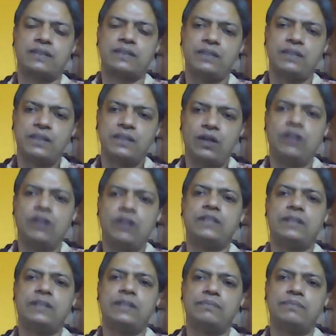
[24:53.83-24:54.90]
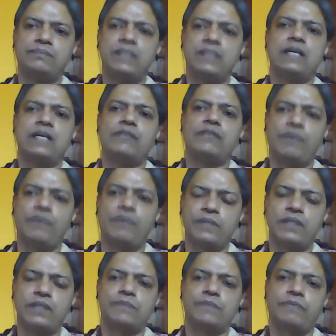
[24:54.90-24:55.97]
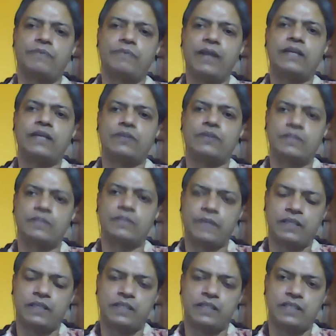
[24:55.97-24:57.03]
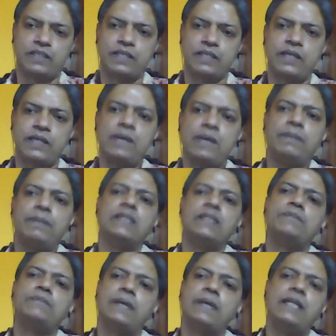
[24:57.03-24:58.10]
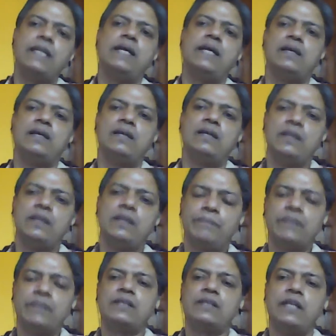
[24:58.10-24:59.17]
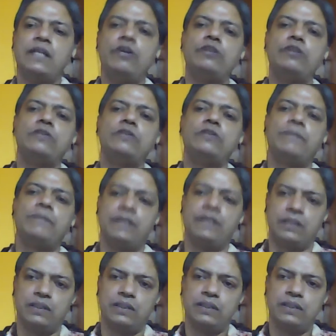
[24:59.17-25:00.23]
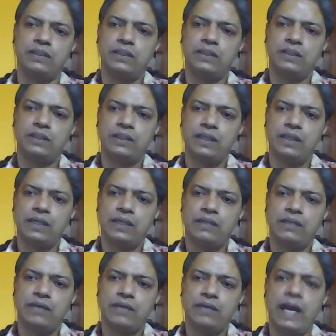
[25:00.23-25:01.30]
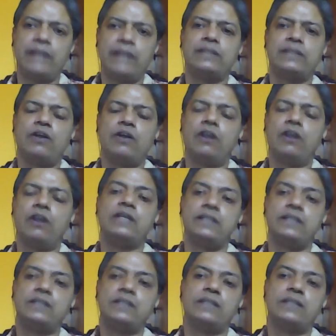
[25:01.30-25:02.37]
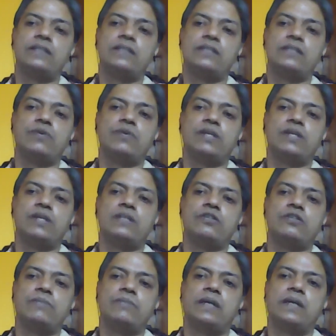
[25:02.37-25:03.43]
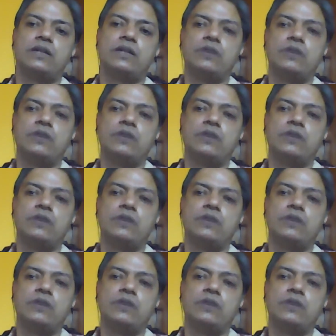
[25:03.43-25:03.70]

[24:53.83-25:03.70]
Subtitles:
Only some basic information is provided to the spectators. But this beginning must lead on to the middle, and all the incident situations should be closely